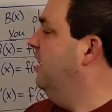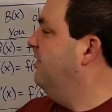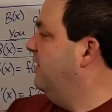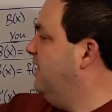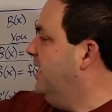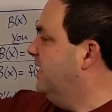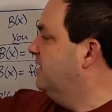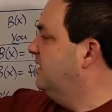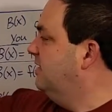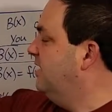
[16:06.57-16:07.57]
that the
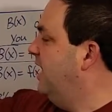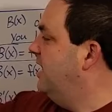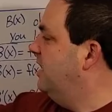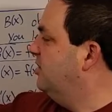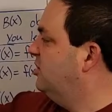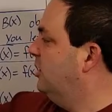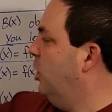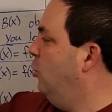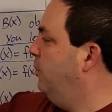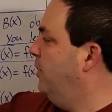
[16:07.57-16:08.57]
instantaneous
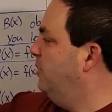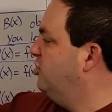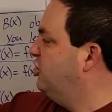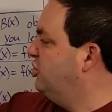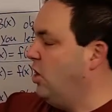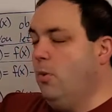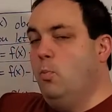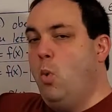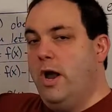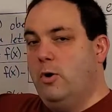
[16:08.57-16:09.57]
slope
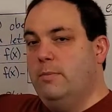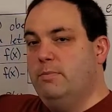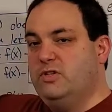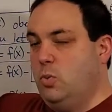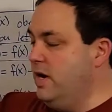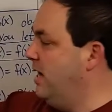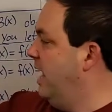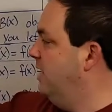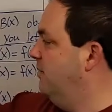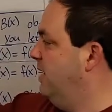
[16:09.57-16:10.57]
somewhere in between
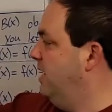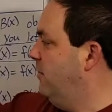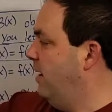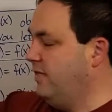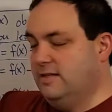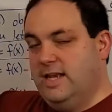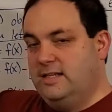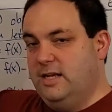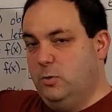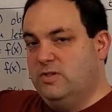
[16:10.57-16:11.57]
a and b, right, that's
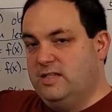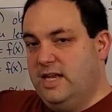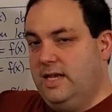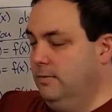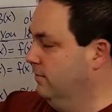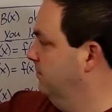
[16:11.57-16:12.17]
x equals c,